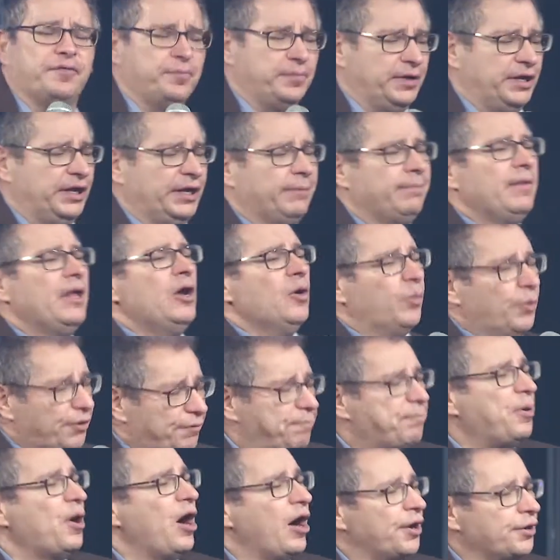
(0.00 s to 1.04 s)
me
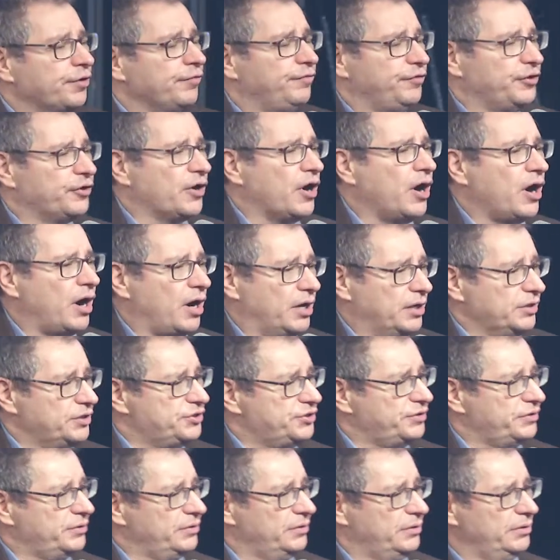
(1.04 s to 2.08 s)
with part of your
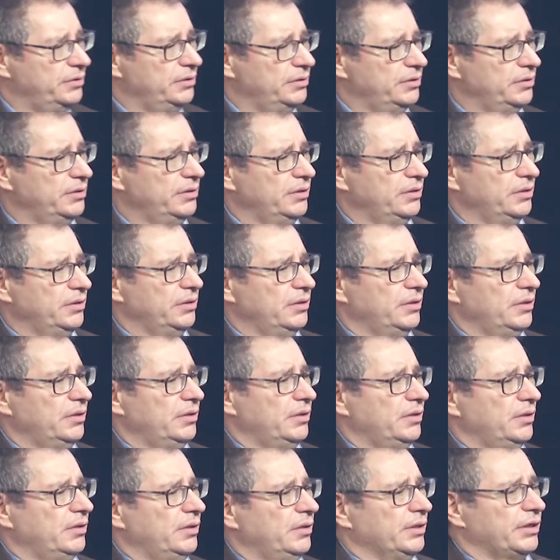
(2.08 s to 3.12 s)
heart.
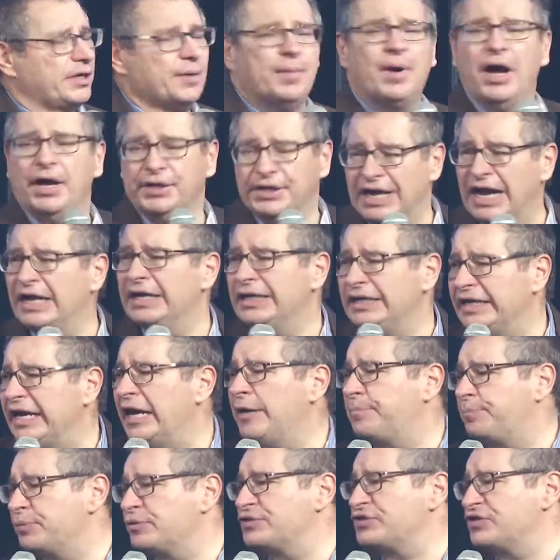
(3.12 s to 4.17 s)
Come on,
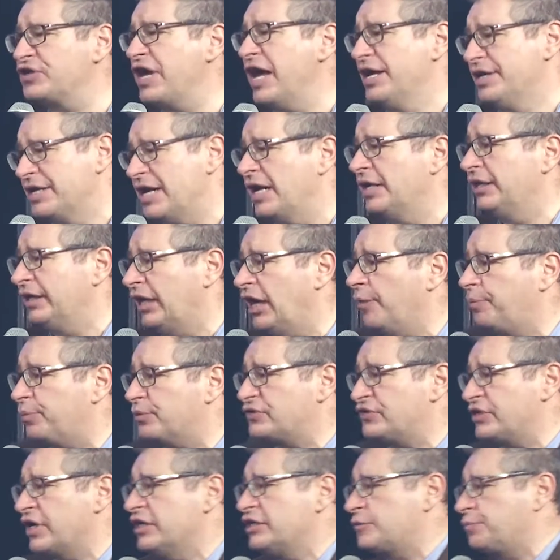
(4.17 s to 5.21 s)
98%.
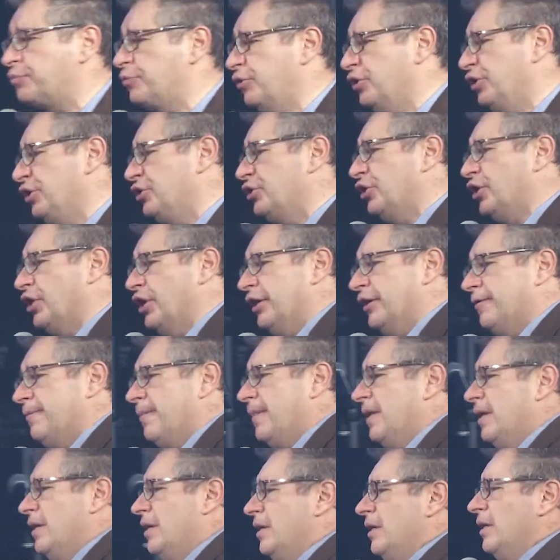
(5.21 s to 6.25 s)
98% is pretty good.
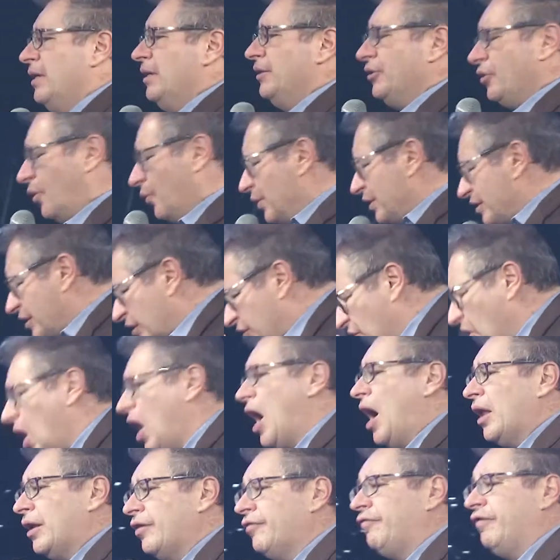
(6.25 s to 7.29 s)
No, he says
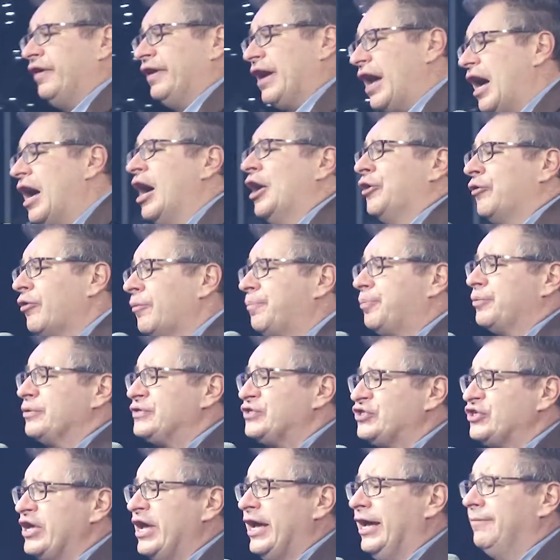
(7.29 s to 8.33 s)
all of it,
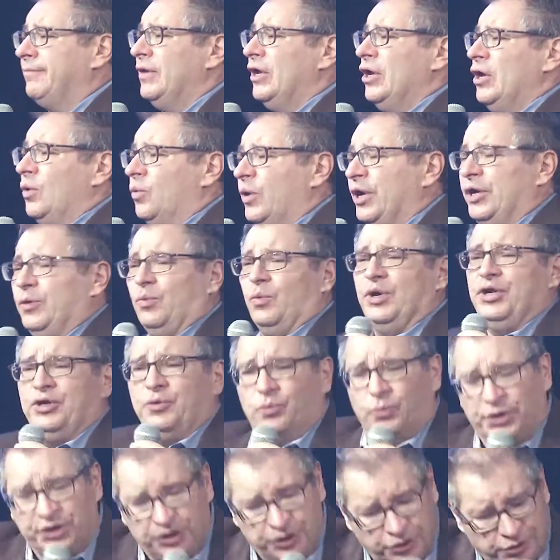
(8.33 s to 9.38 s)
100%.
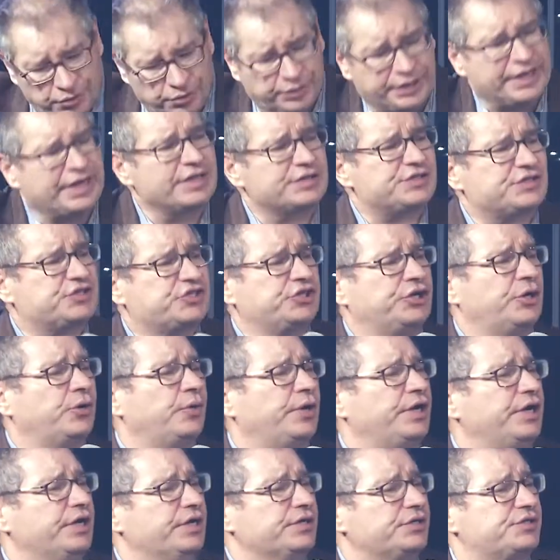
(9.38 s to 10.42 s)
When you get
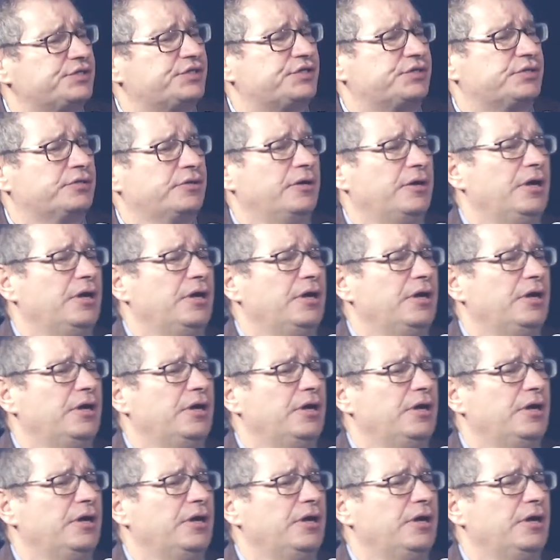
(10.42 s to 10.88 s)
serious,